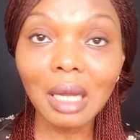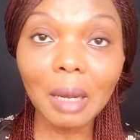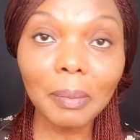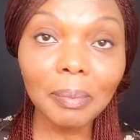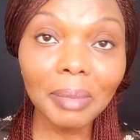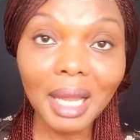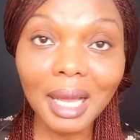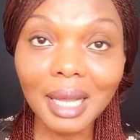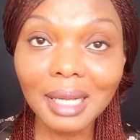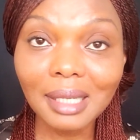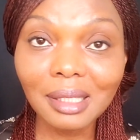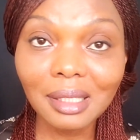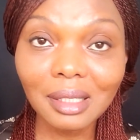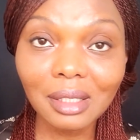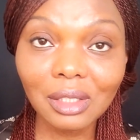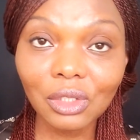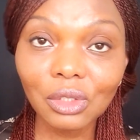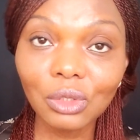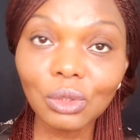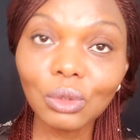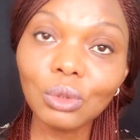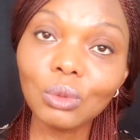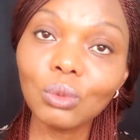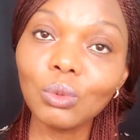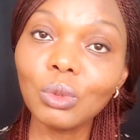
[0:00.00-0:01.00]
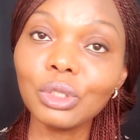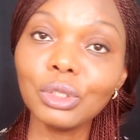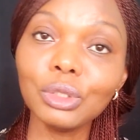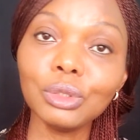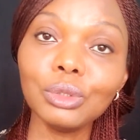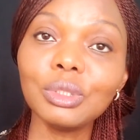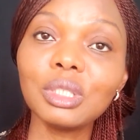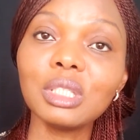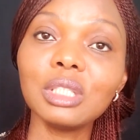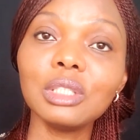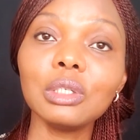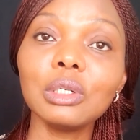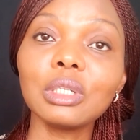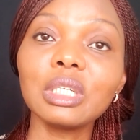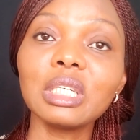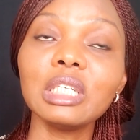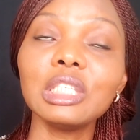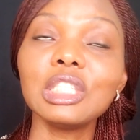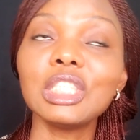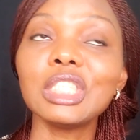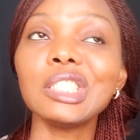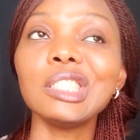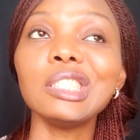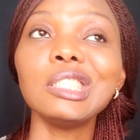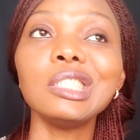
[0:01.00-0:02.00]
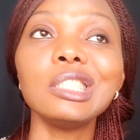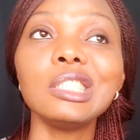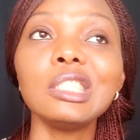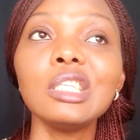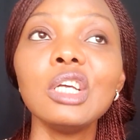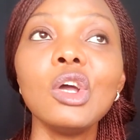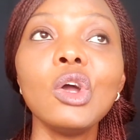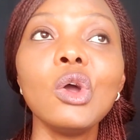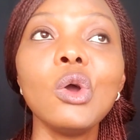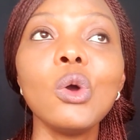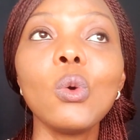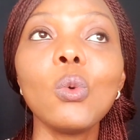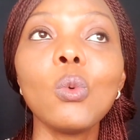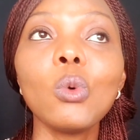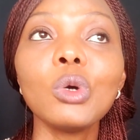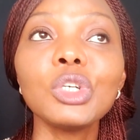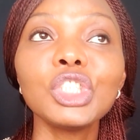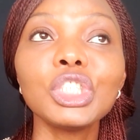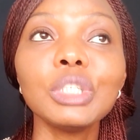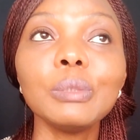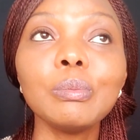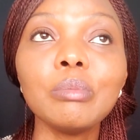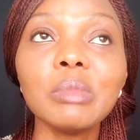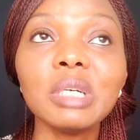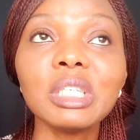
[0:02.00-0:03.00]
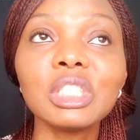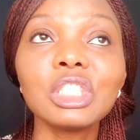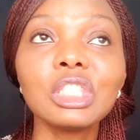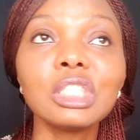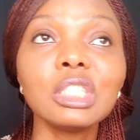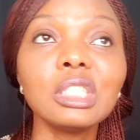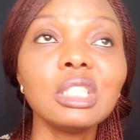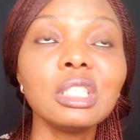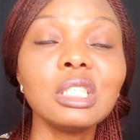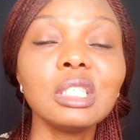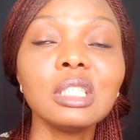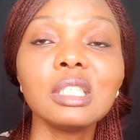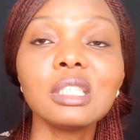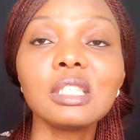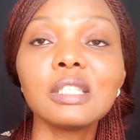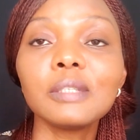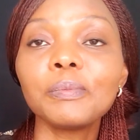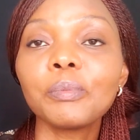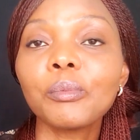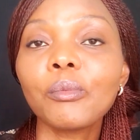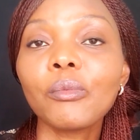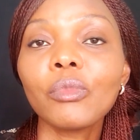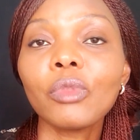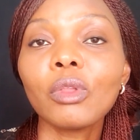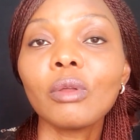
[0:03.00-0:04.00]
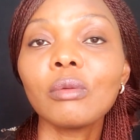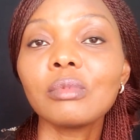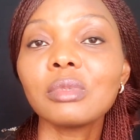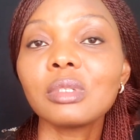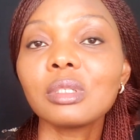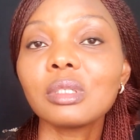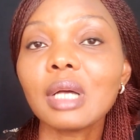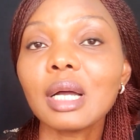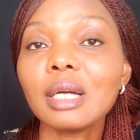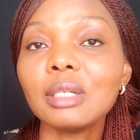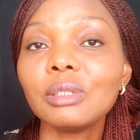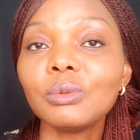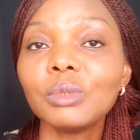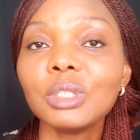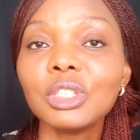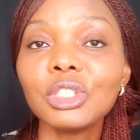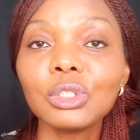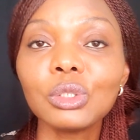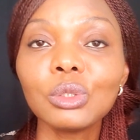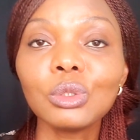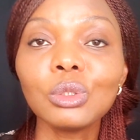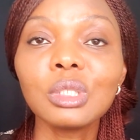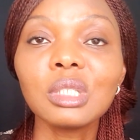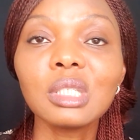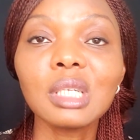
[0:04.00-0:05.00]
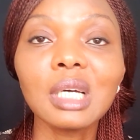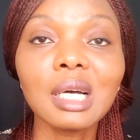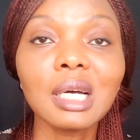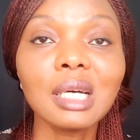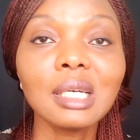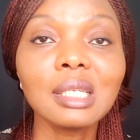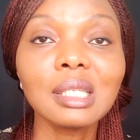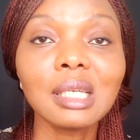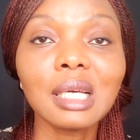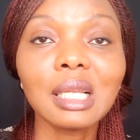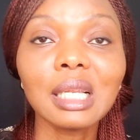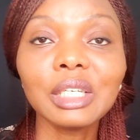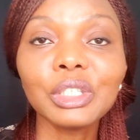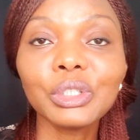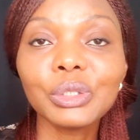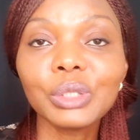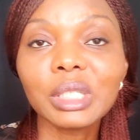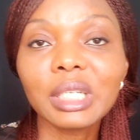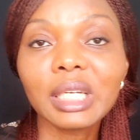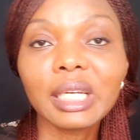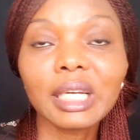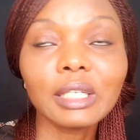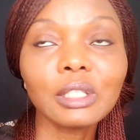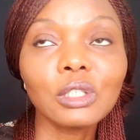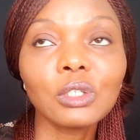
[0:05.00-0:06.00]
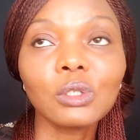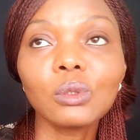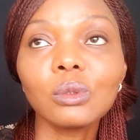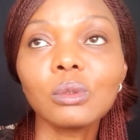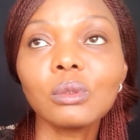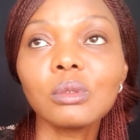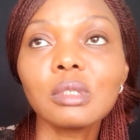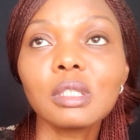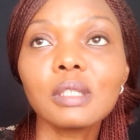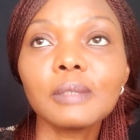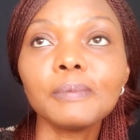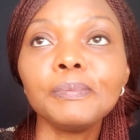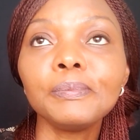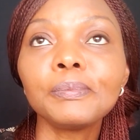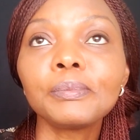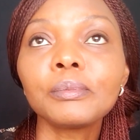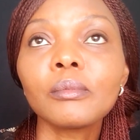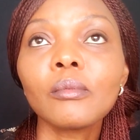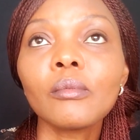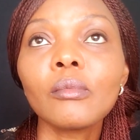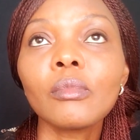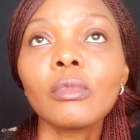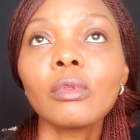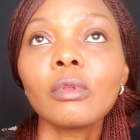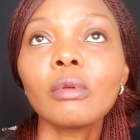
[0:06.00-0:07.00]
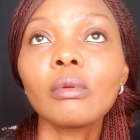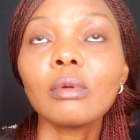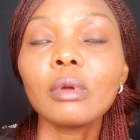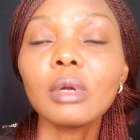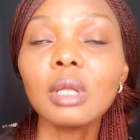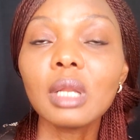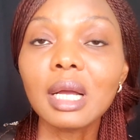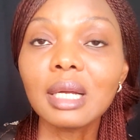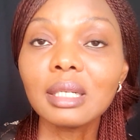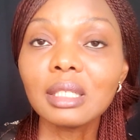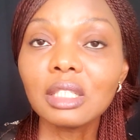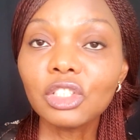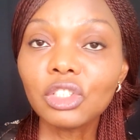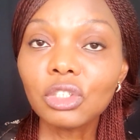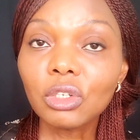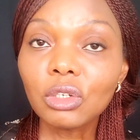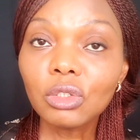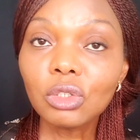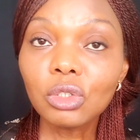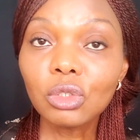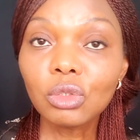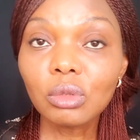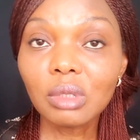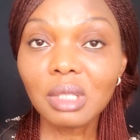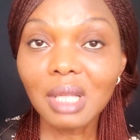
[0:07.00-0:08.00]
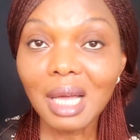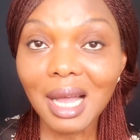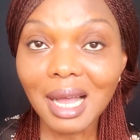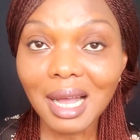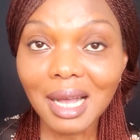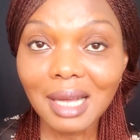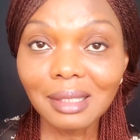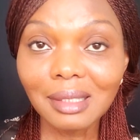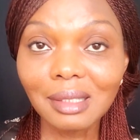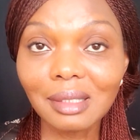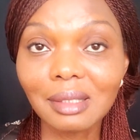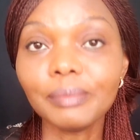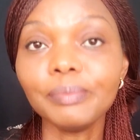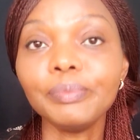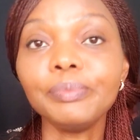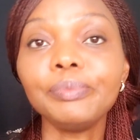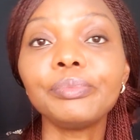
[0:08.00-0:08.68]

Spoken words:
appliances, you know, what you use in your kitchen, washing machines, sandwich toasters, electric kettles. In addition to that,